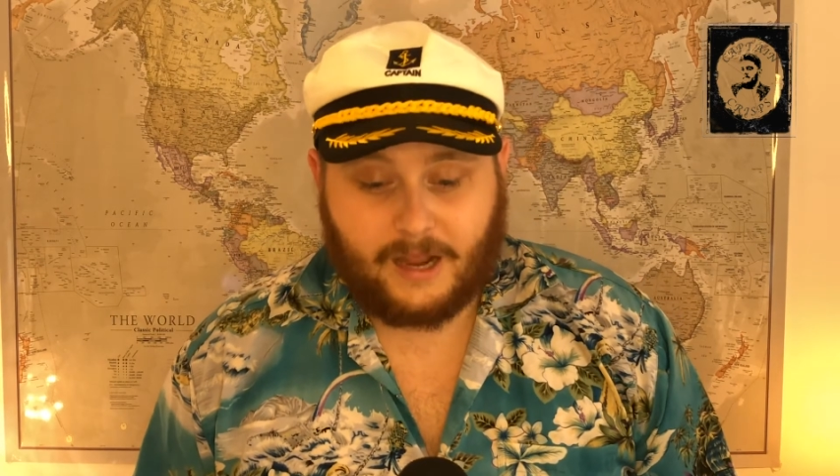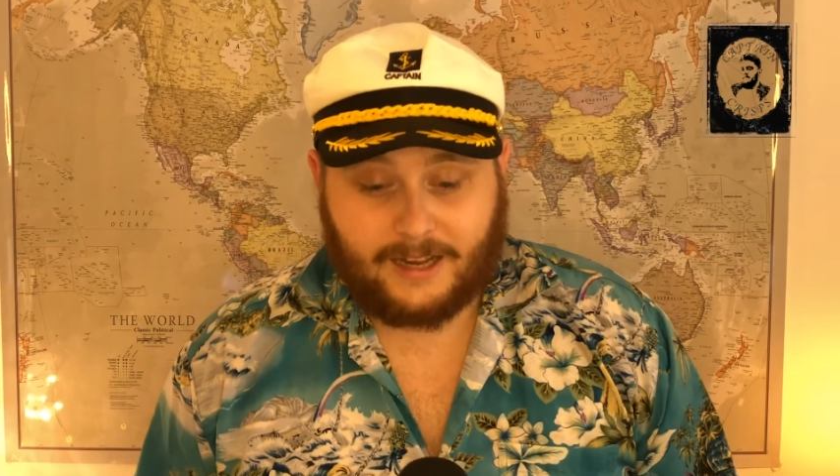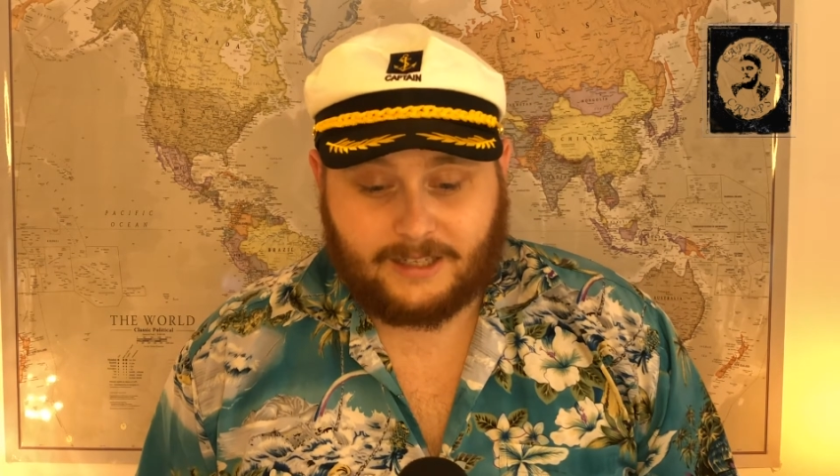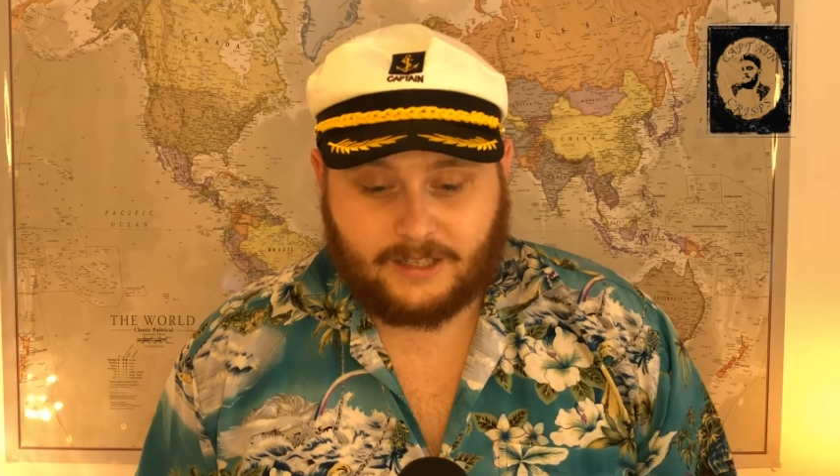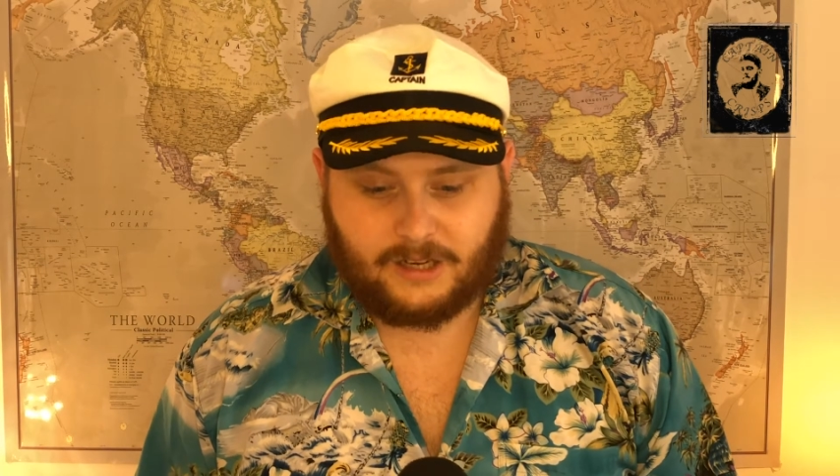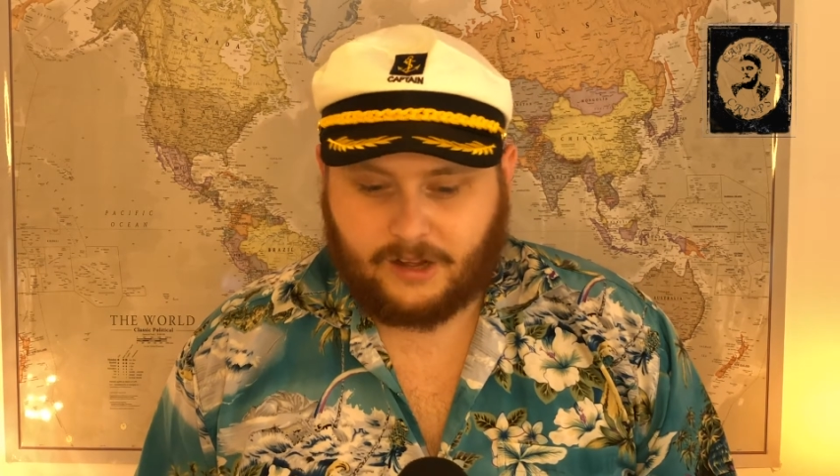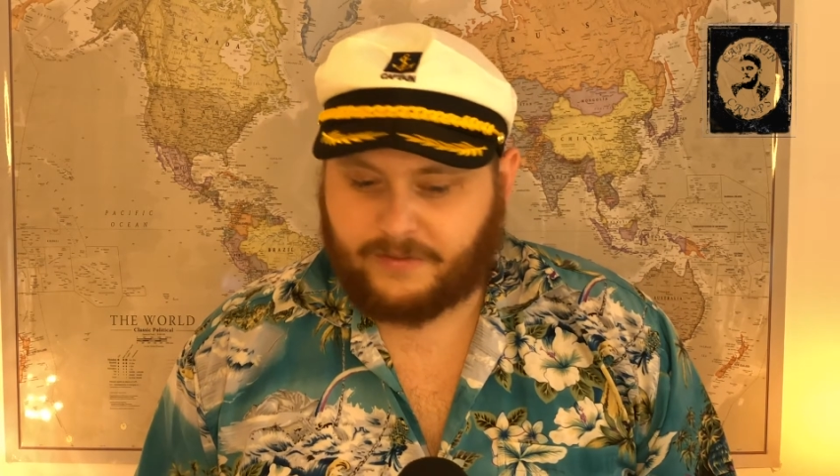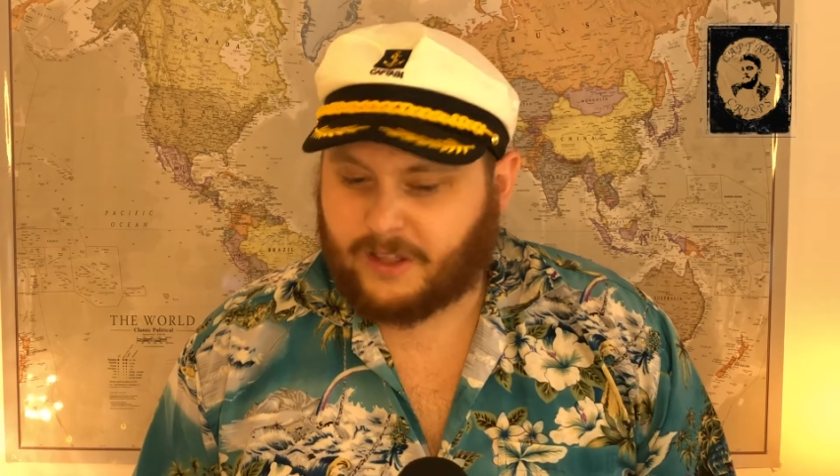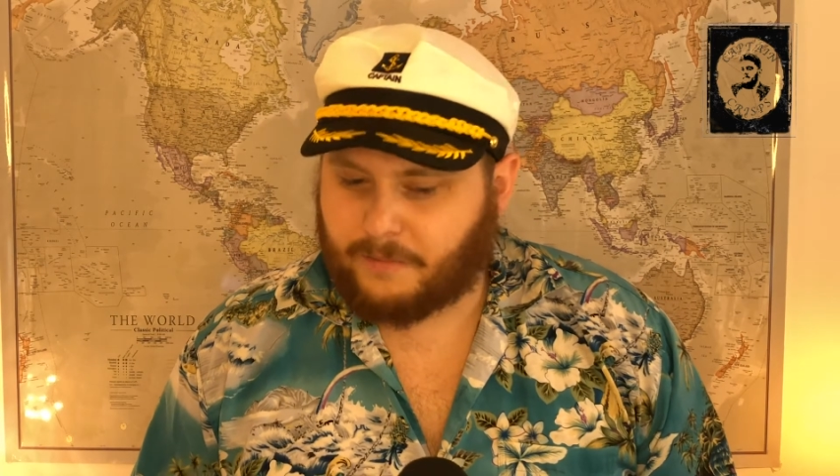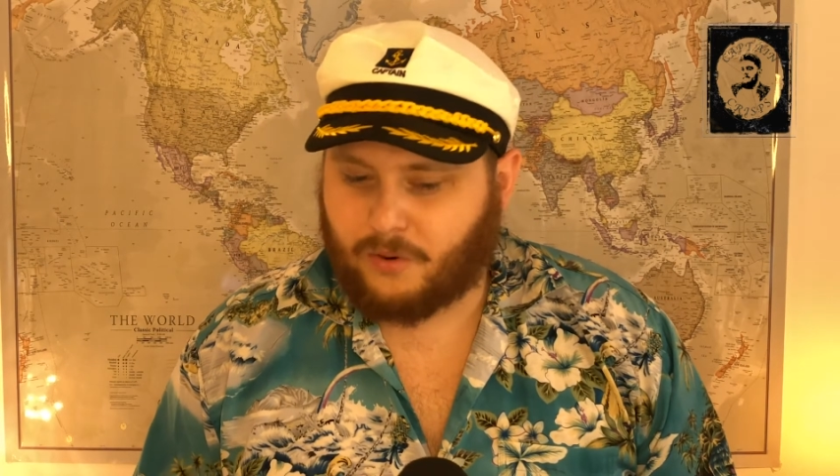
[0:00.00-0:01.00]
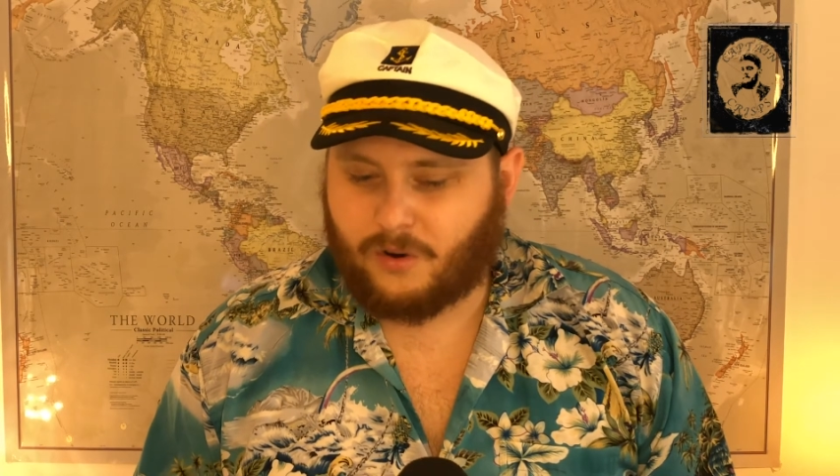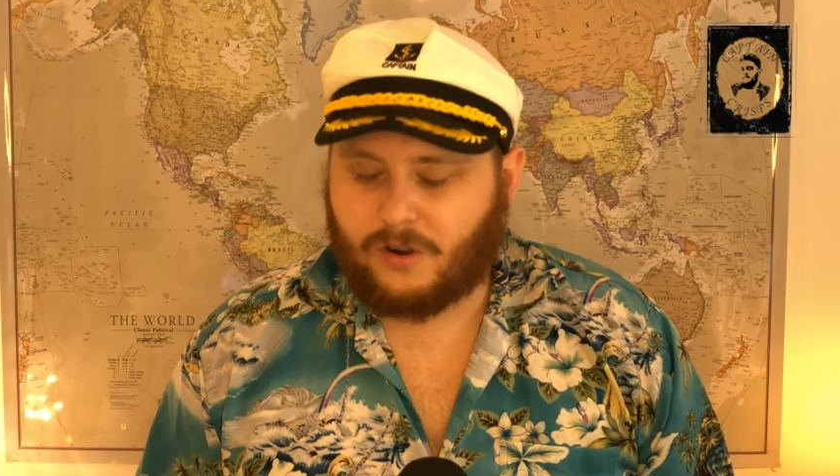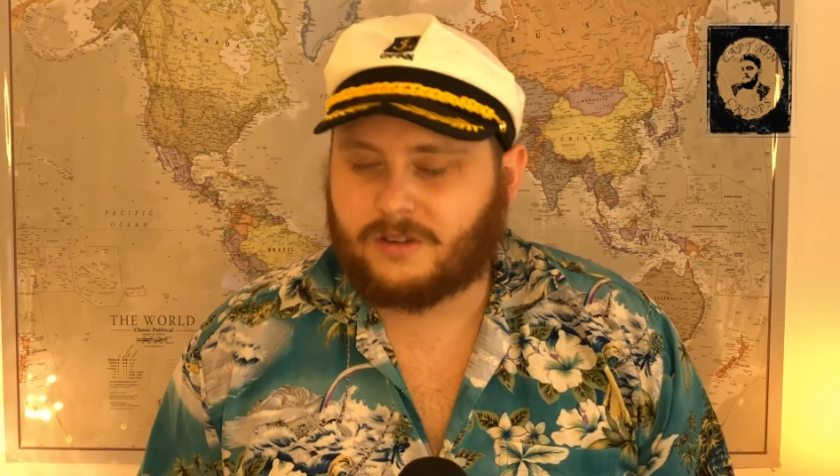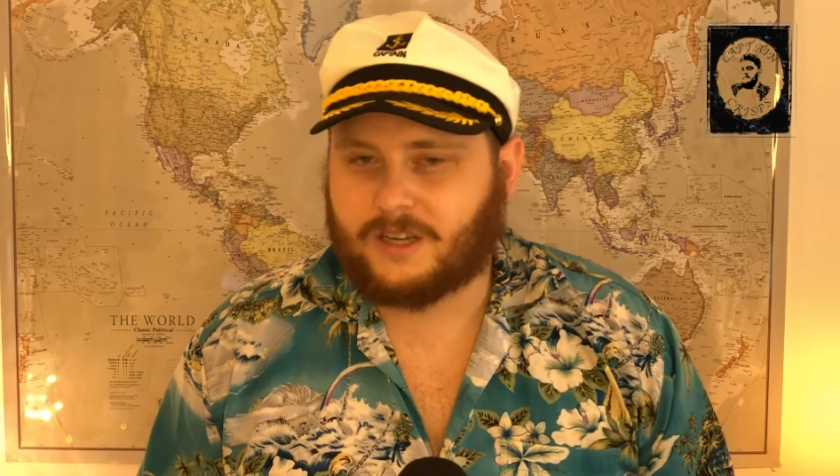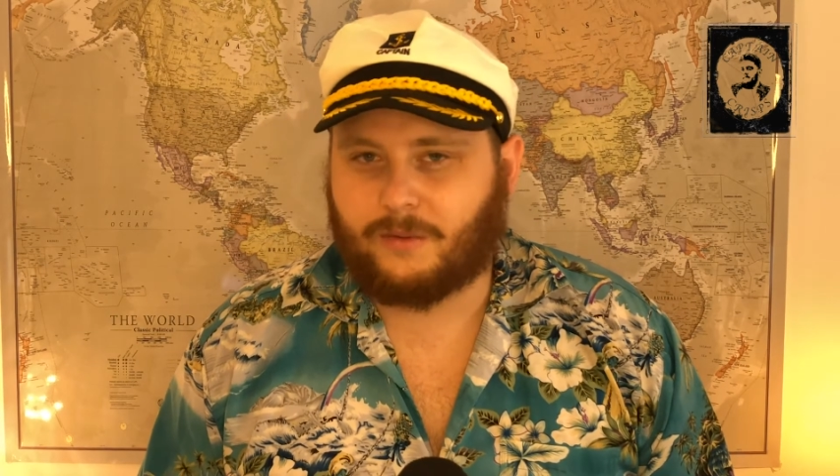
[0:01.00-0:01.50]
and I think the prawn
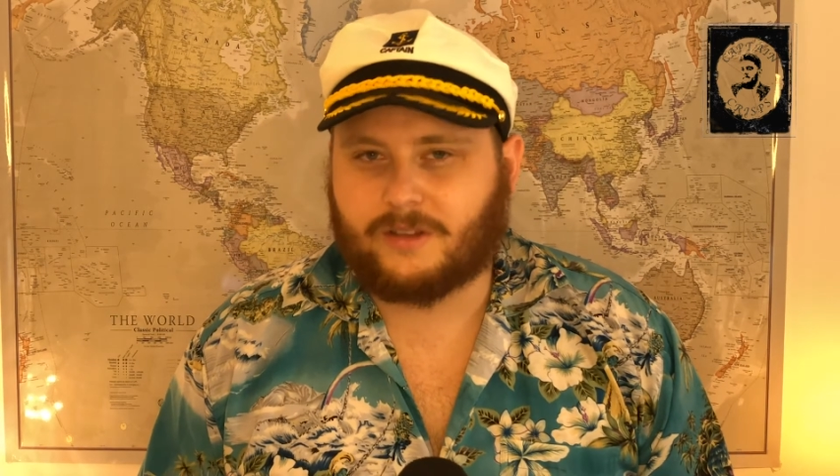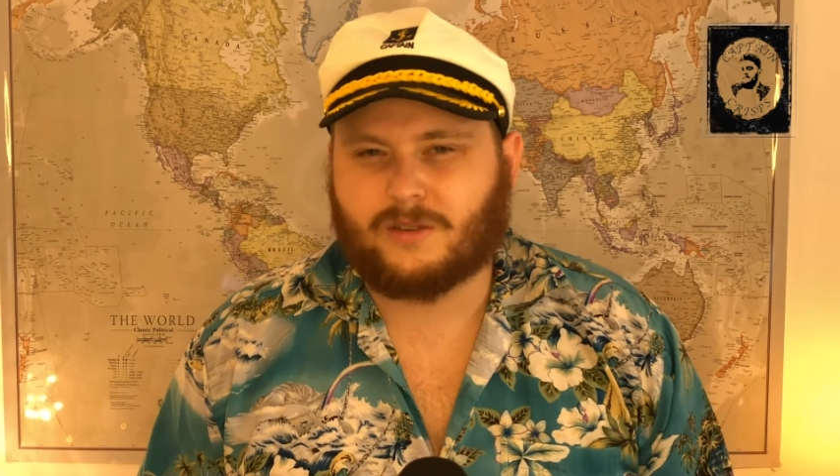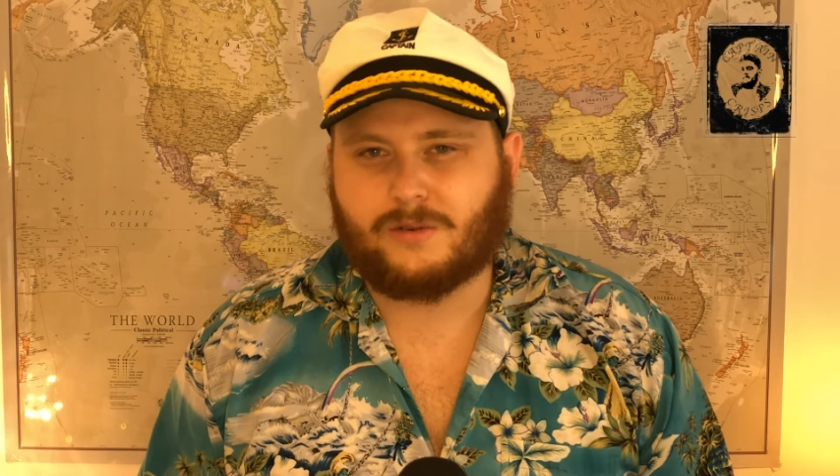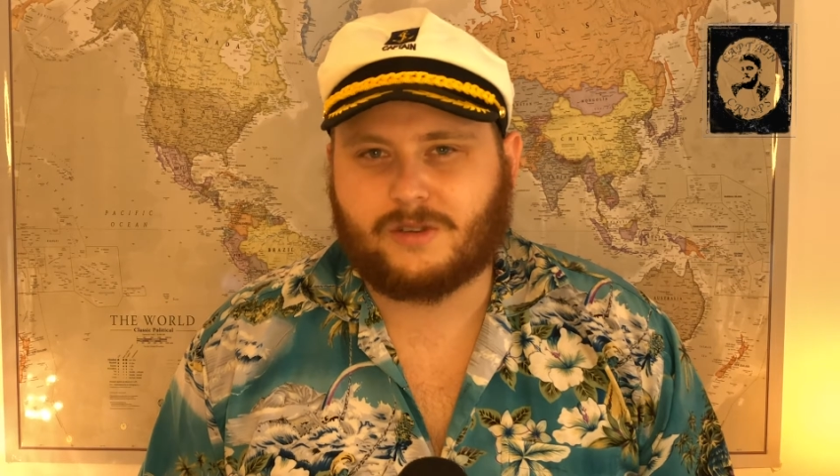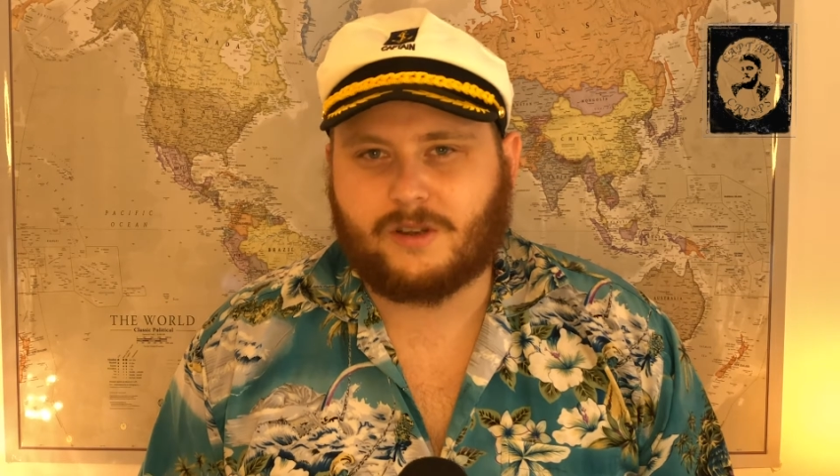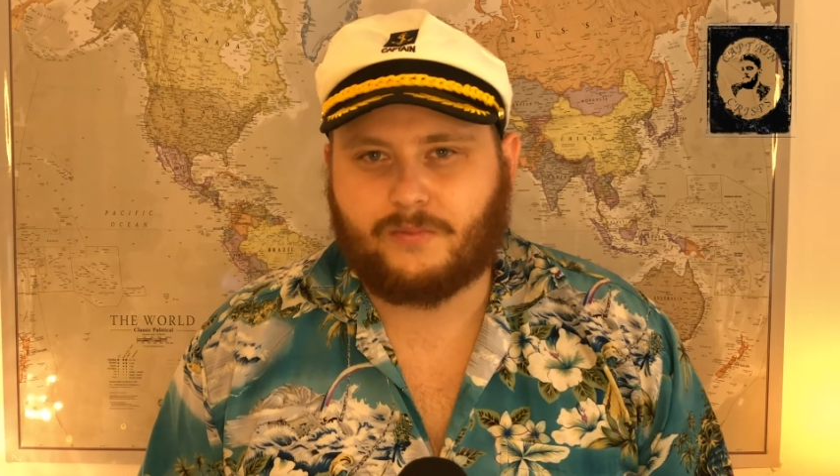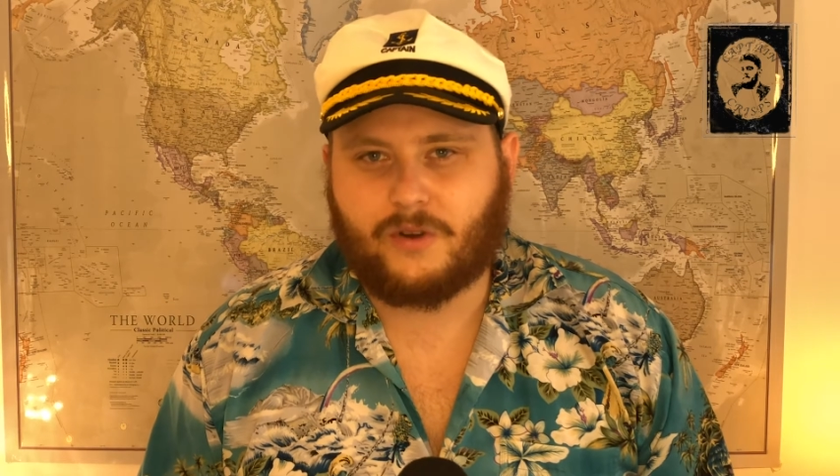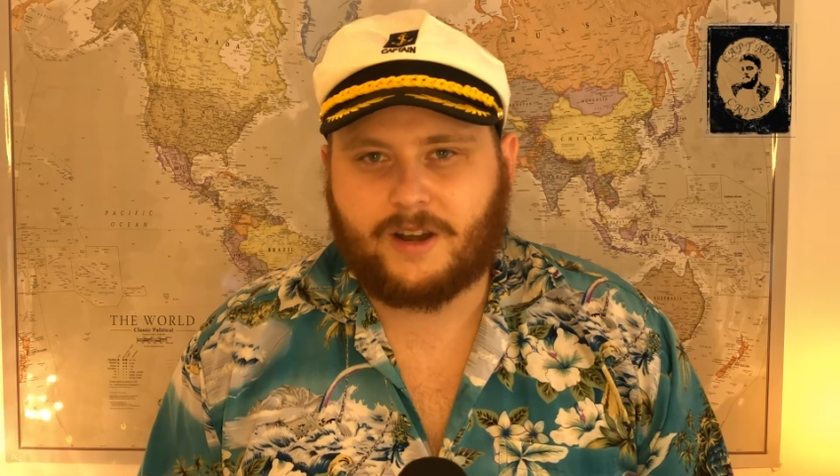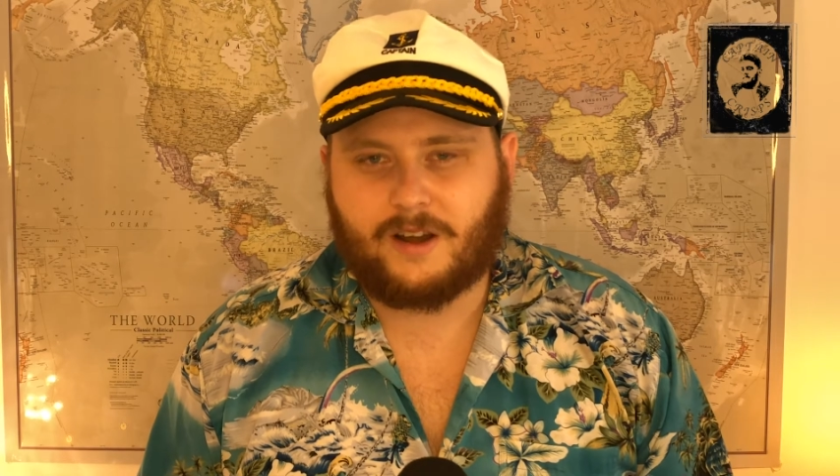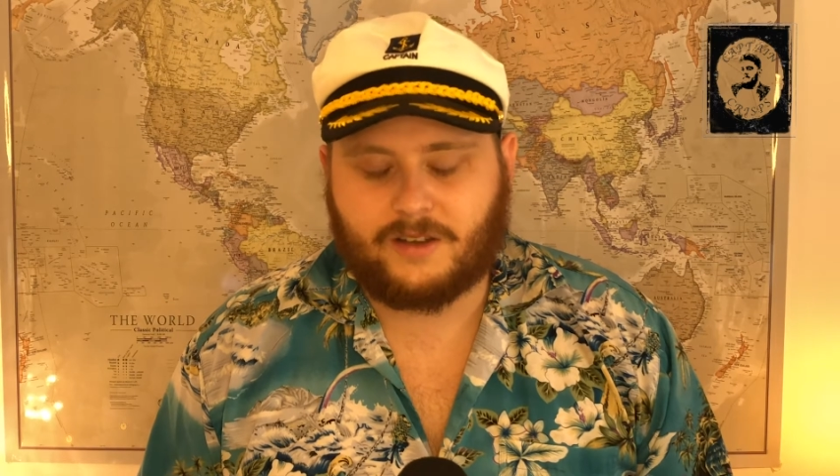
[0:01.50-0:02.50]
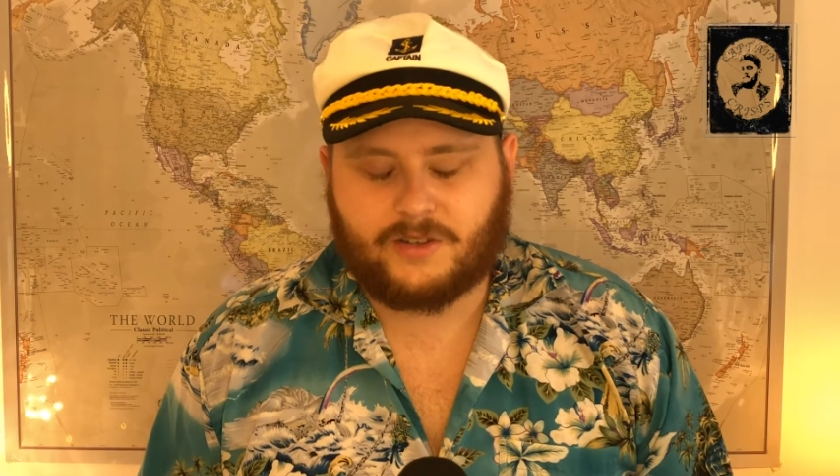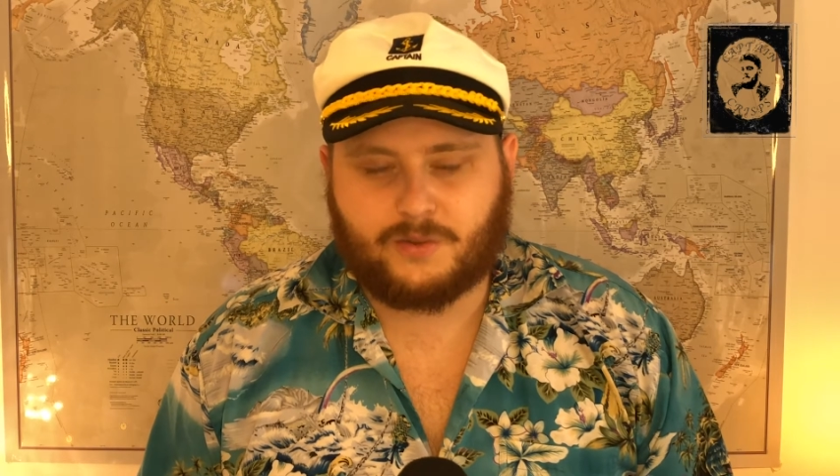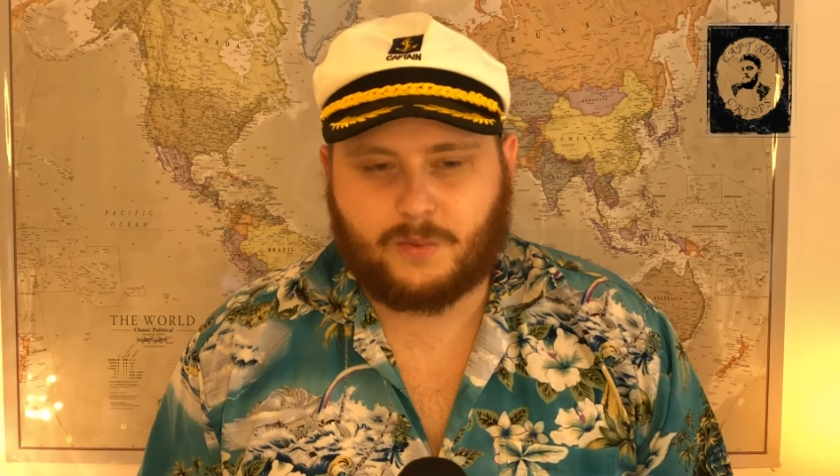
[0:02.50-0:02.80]
cocktail ones are also pretty nice as